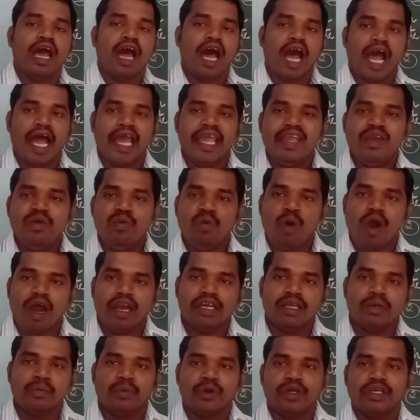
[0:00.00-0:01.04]
high
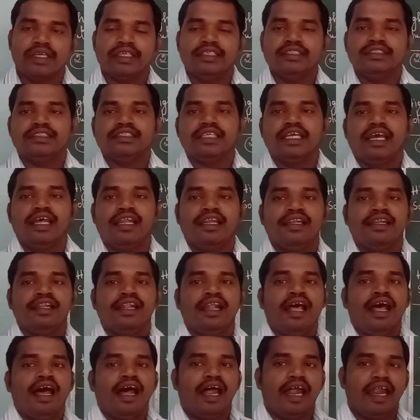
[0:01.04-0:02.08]
water potential
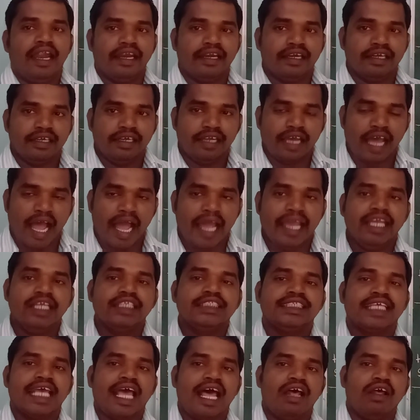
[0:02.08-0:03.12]
and high
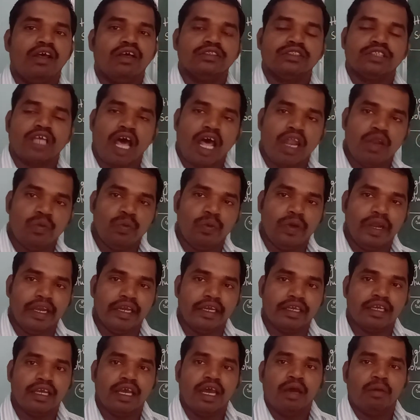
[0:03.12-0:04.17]

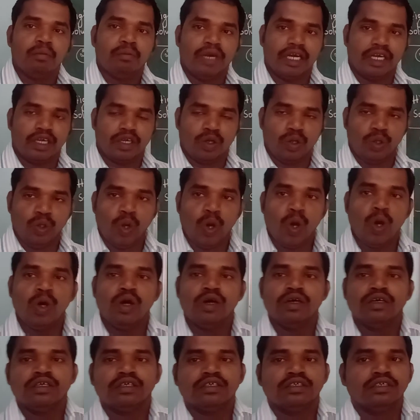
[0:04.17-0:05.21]
solvent but
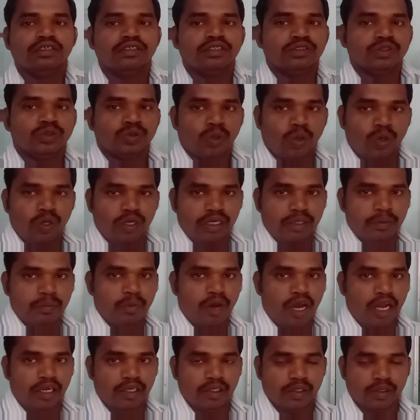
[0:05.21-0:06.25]
low solute
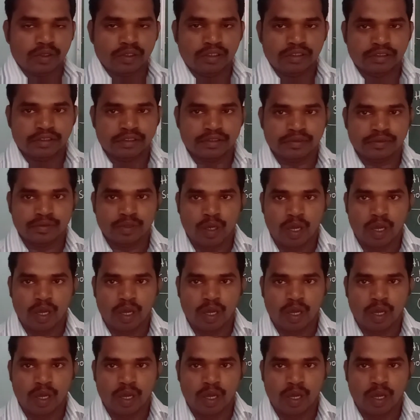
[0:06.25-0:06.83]
molecules.